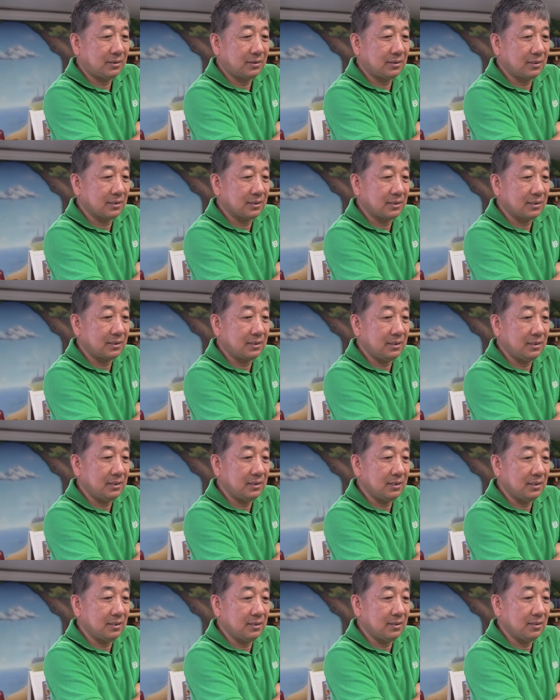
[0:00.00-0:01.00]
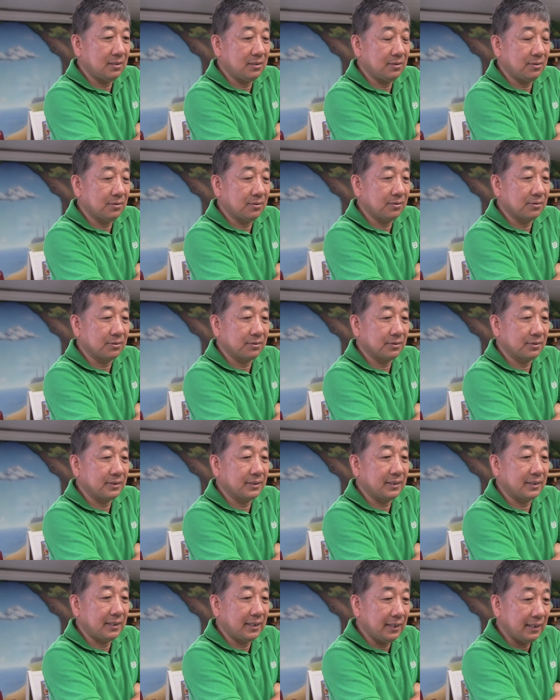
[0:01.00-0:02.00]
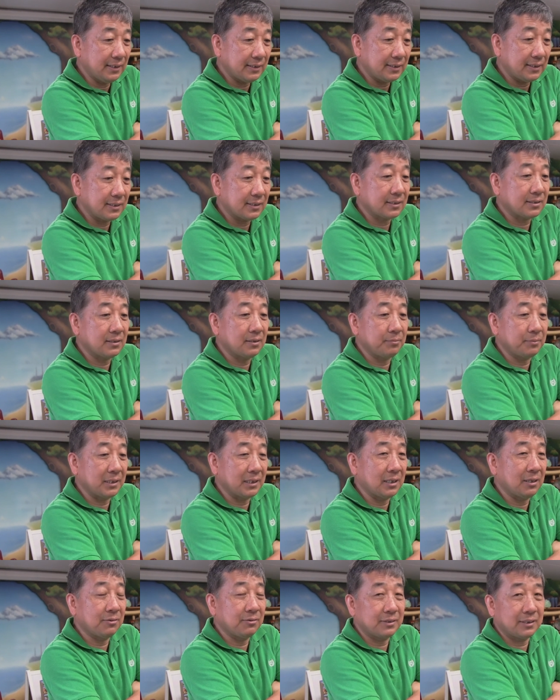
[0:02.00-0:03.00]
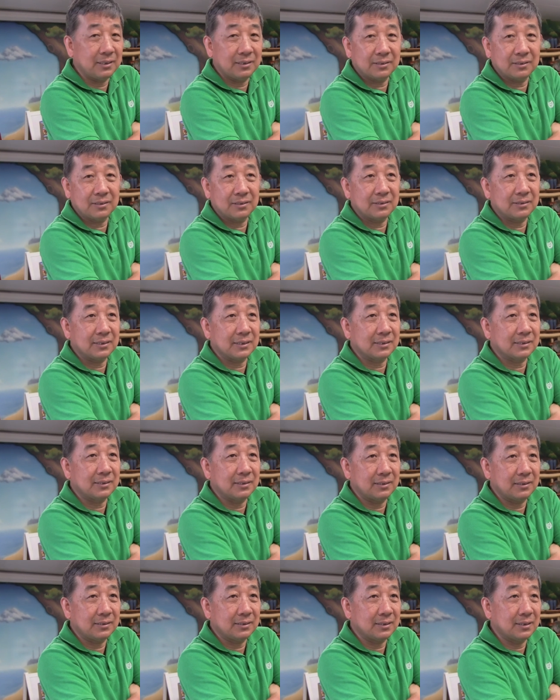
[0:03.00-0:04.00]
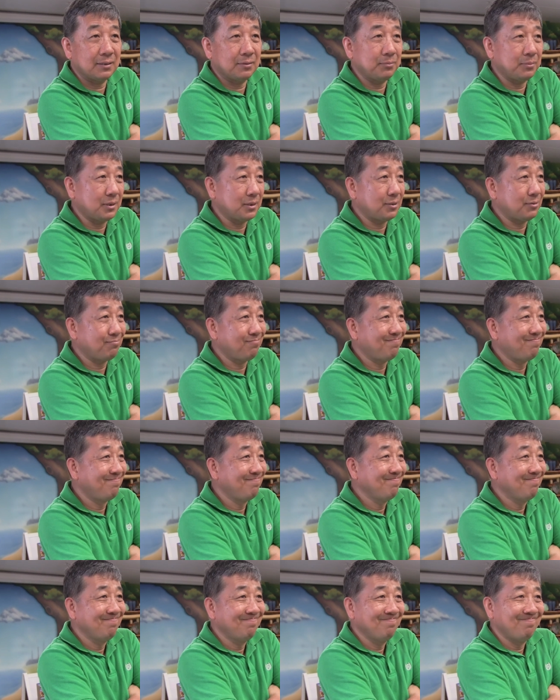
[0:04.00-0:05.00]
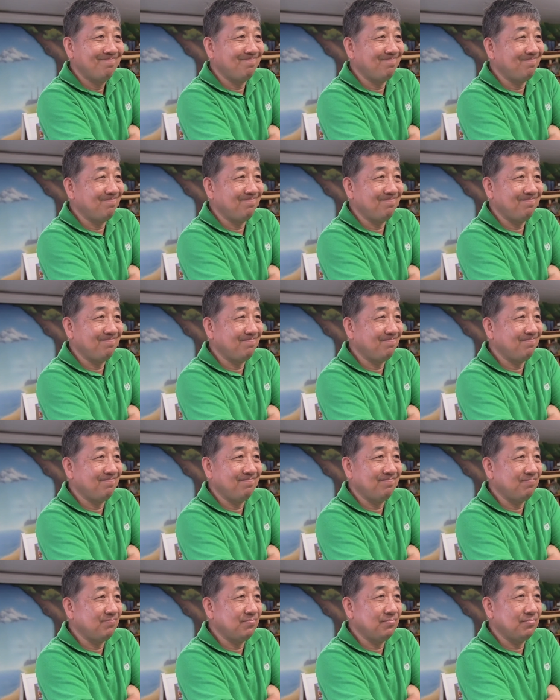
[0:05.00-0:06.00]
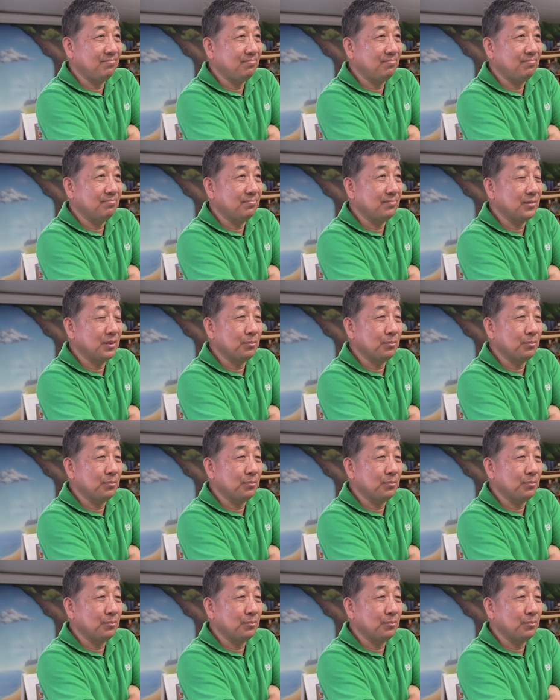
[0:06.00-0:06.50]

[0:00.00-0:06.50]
just the uh, all those daisies coming out in the just the summer. Mm,